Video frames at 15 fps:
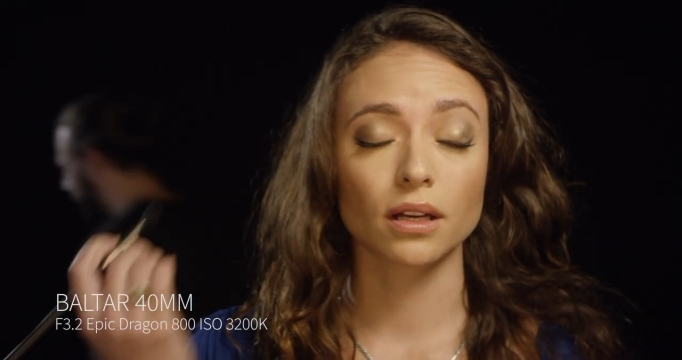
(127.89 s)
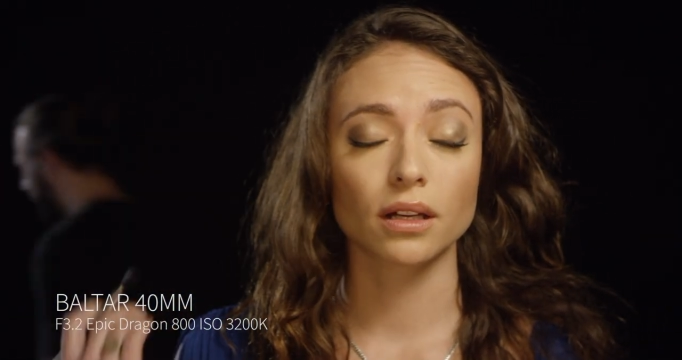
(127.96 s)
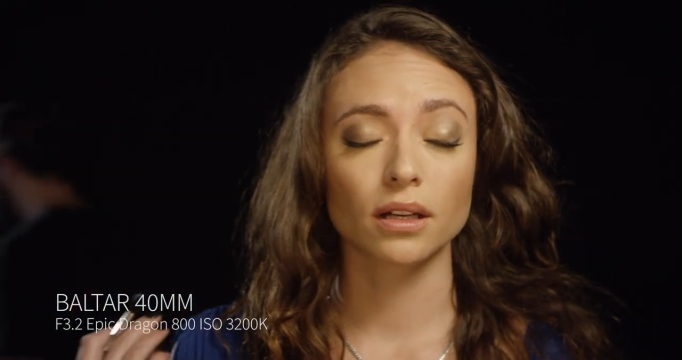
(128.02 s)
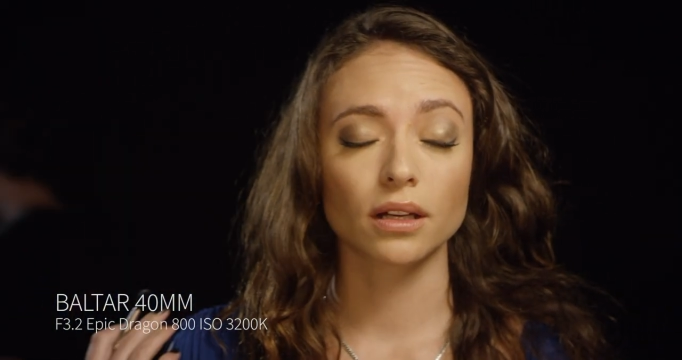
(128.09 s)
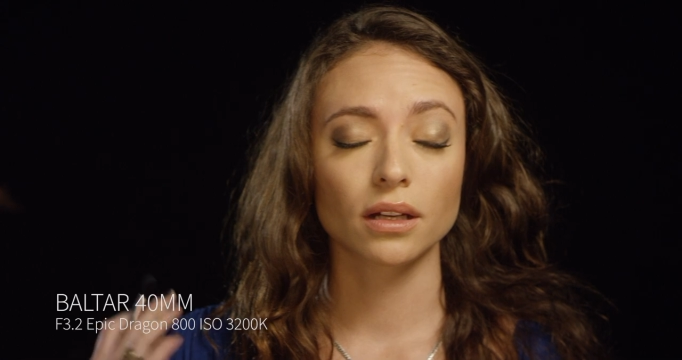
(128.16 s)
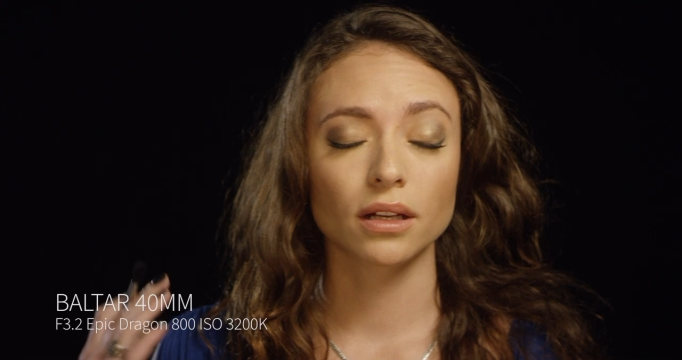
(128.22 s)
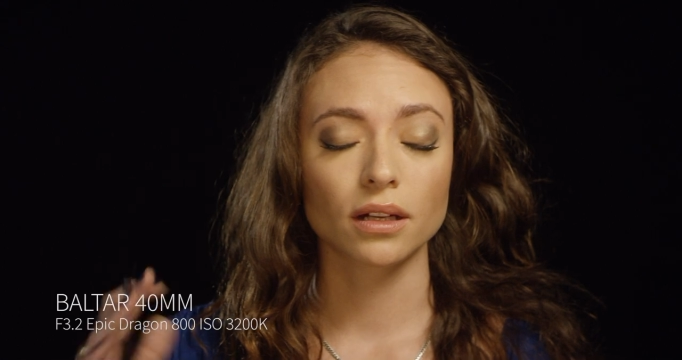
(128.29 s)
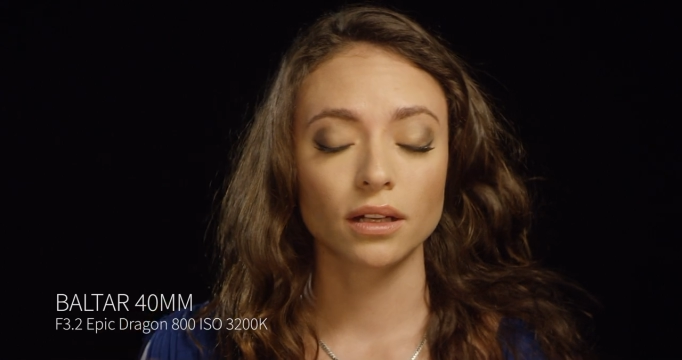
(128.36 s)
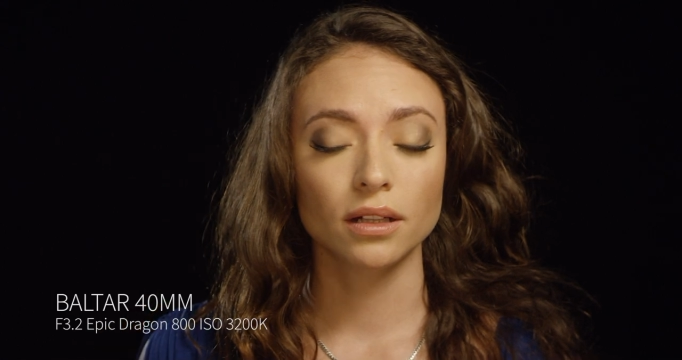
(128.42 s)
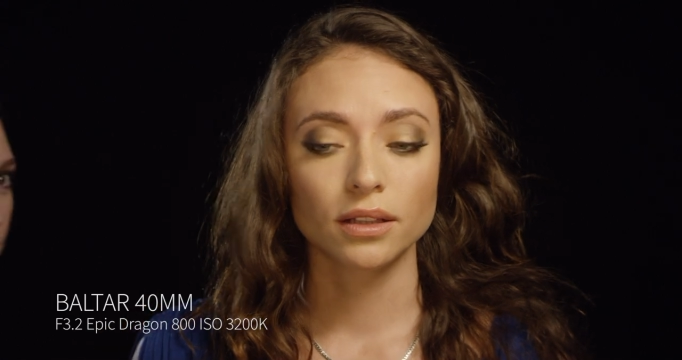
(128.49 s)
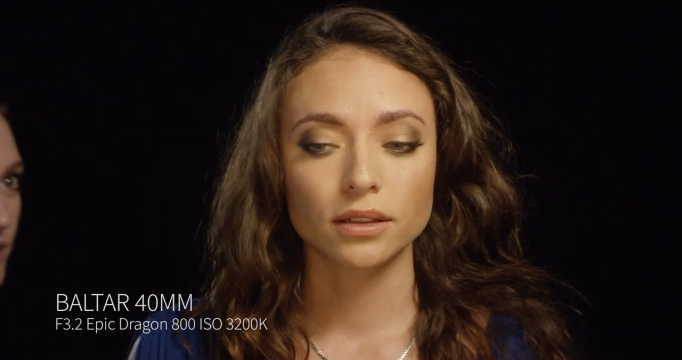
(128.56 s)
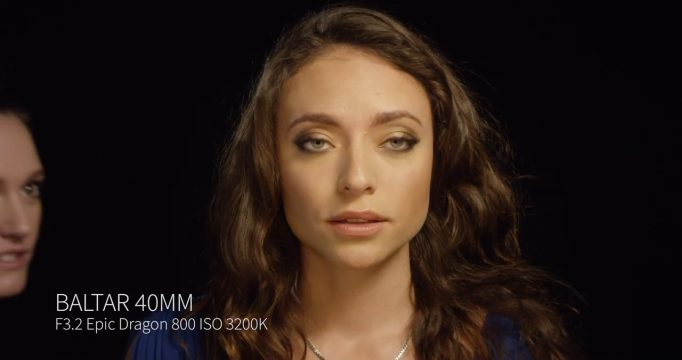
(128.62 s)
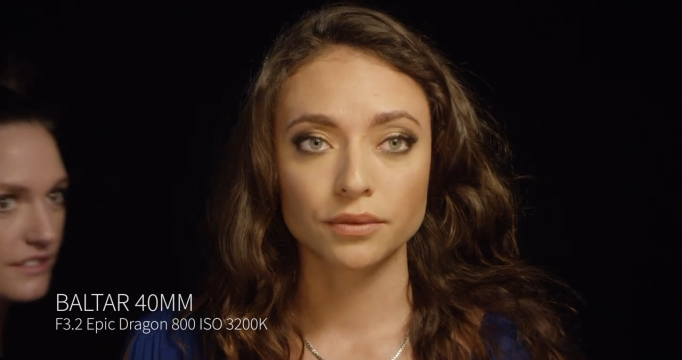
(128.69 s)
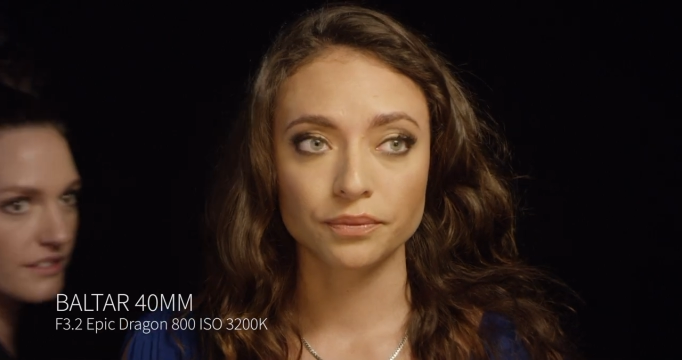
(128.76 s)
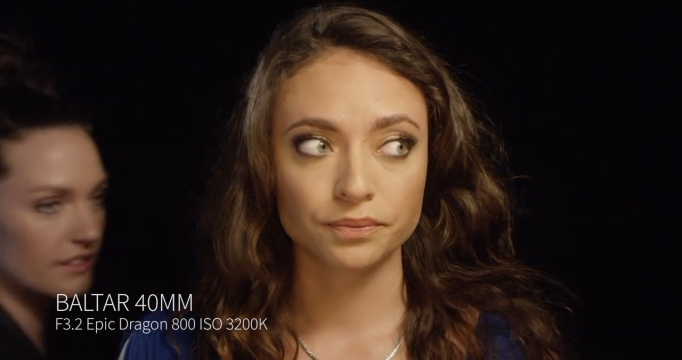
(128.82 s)
right, is this,
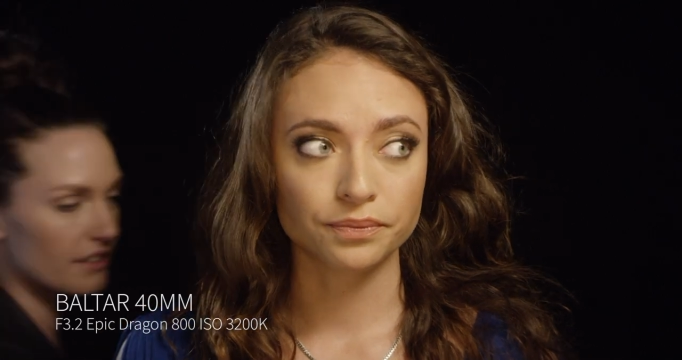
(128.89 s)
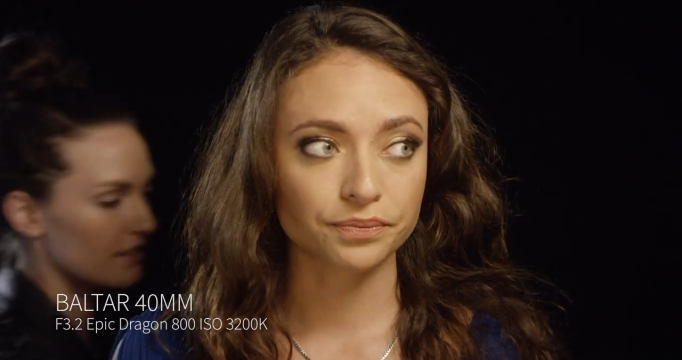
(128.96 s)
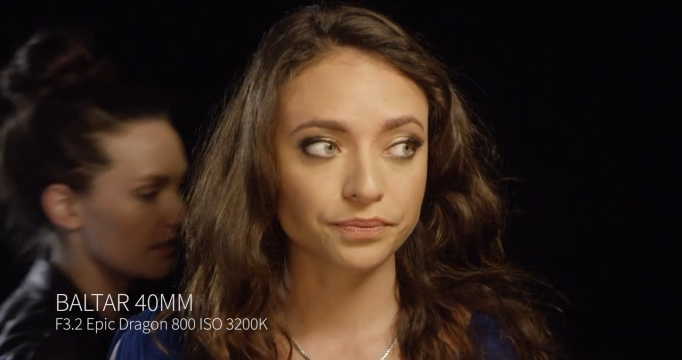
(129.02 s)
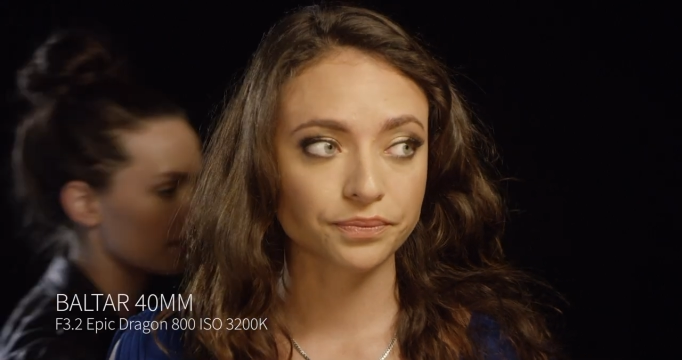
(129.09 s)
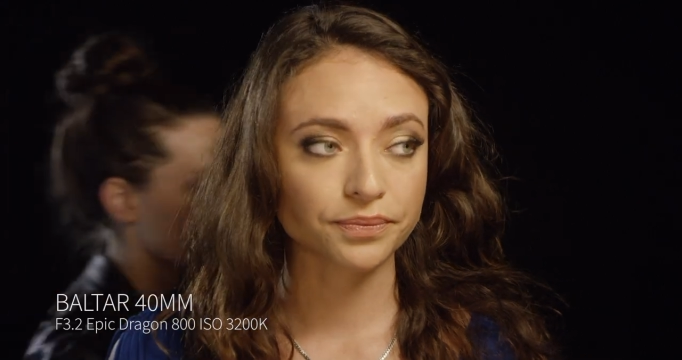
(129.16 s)
is this good?